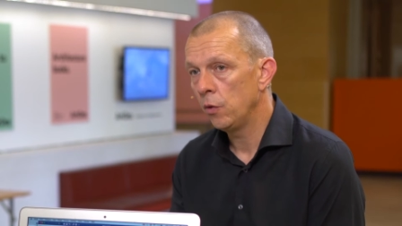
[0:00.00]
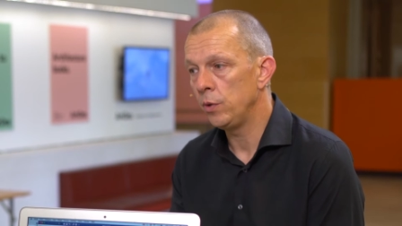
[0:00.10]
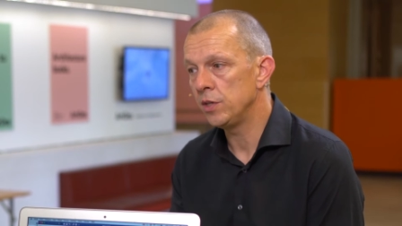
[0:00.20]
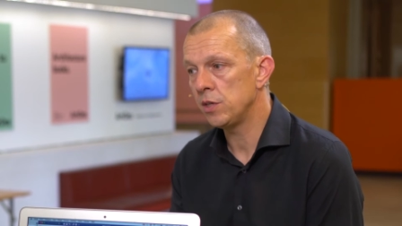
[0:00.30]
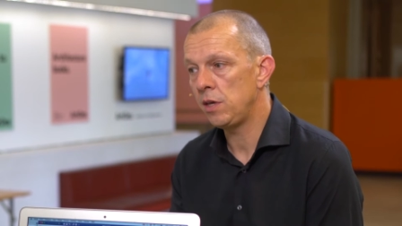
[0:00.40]

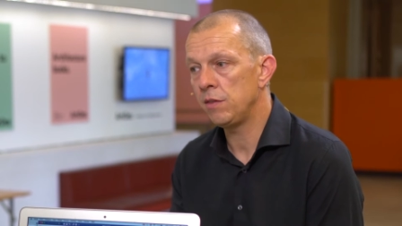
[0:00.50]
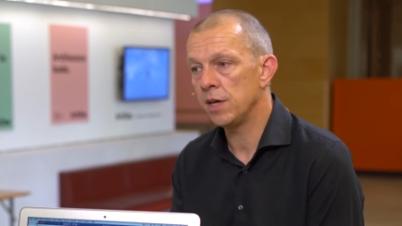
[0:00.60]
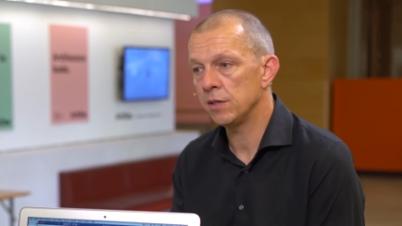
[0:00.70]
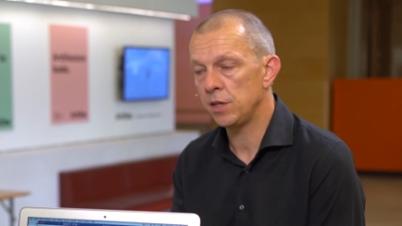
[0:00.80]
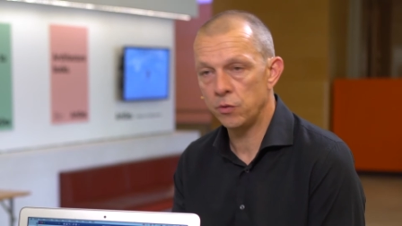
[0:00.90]
we see
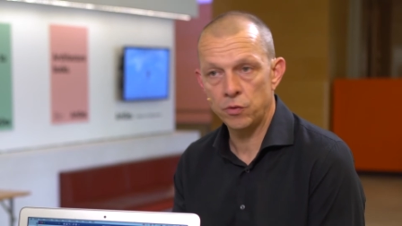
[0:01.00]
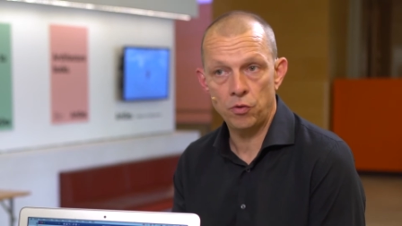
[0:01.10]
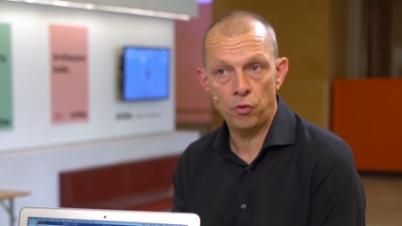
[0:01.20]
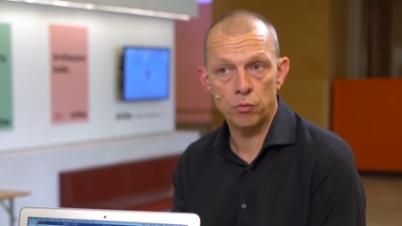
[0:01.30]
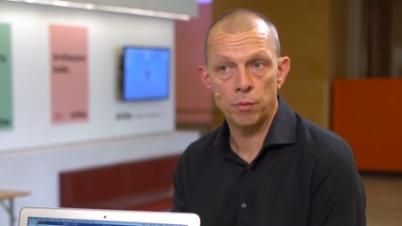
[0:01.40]
that in order
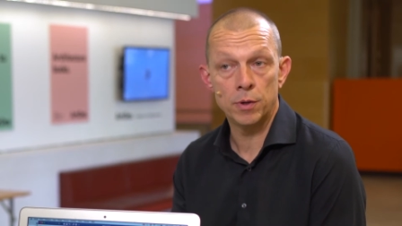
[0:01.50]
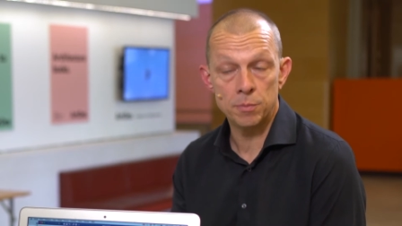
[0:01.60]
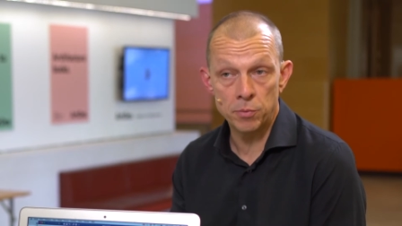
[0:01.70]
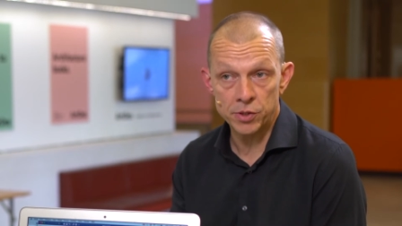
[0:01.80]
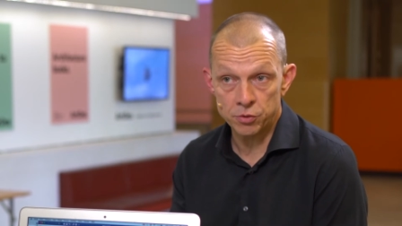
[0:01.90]
to do remote
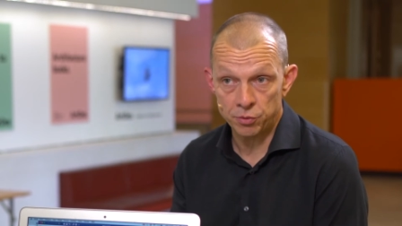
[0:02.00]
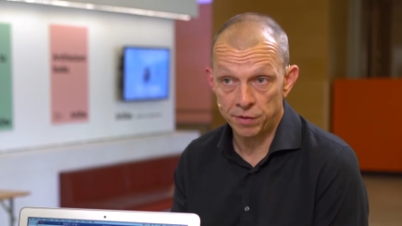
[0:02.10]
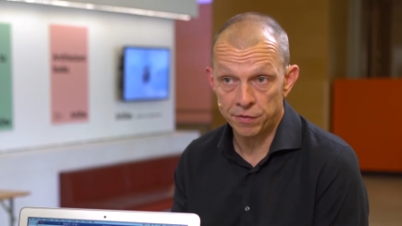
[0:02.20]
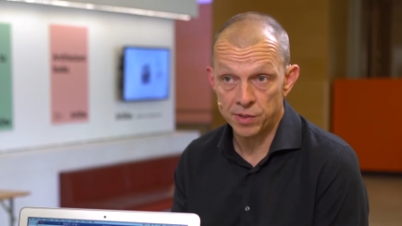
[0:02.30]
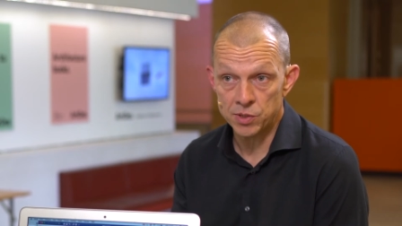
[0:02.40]
monitoring,
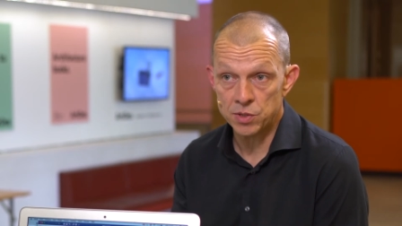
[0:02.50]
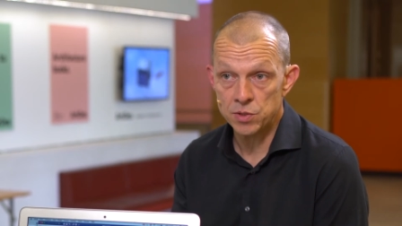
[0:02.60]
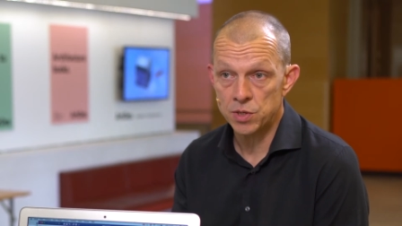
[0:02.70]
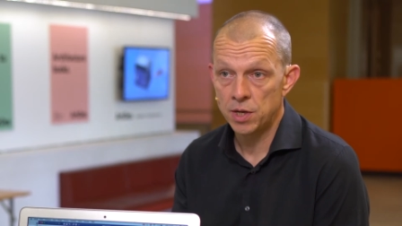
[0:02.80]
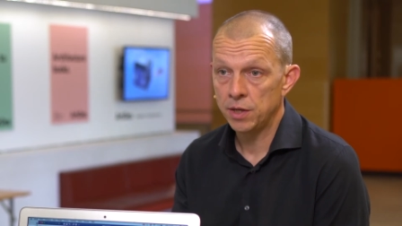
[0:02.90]
for
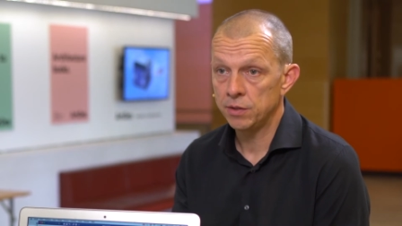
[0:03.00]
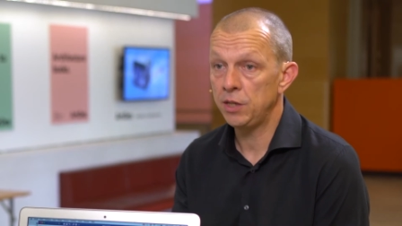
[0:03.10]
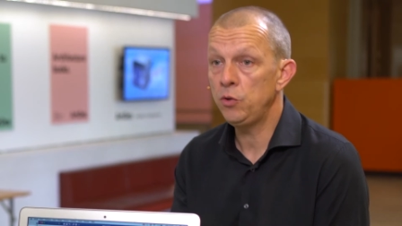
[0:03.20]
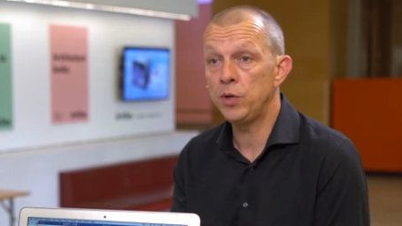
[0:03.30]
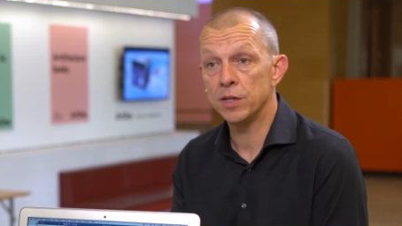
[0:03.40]
instance, they
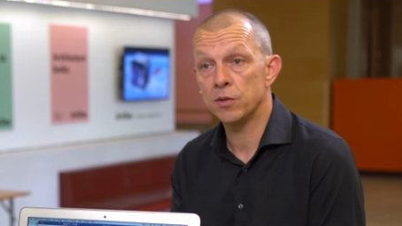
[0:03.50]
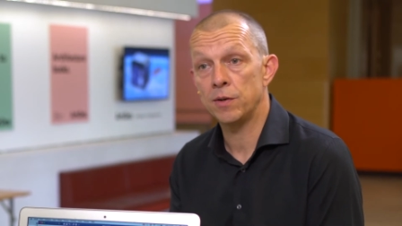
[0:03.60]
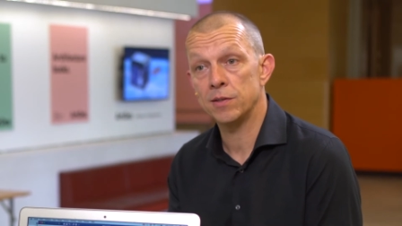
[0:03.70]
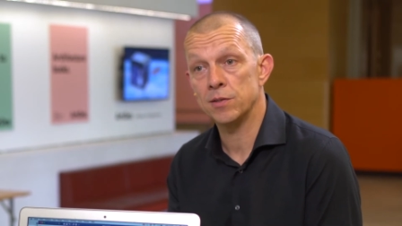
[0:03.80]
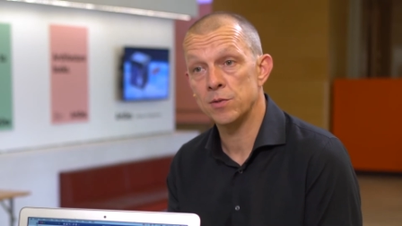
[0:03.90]
do get
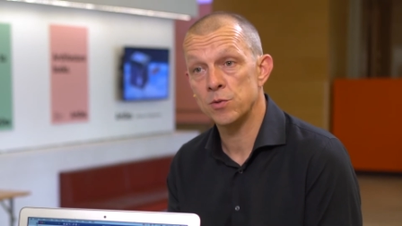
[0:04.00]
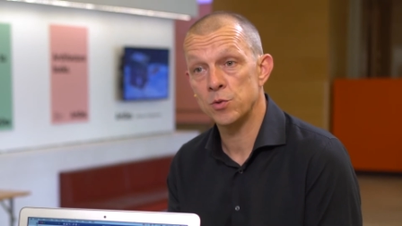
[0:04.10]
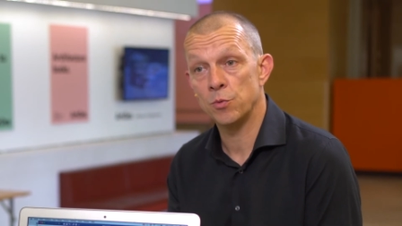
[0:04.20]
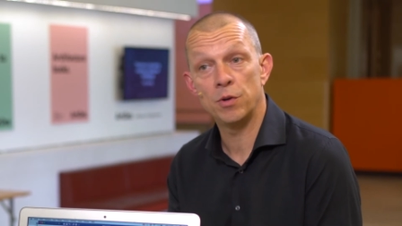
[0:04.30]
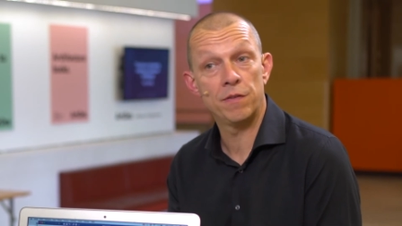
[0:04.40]
connected.
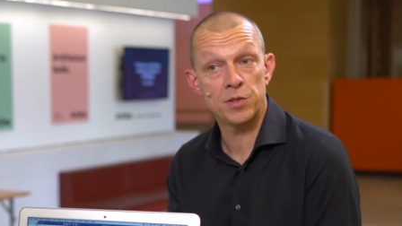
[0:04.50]
So all of a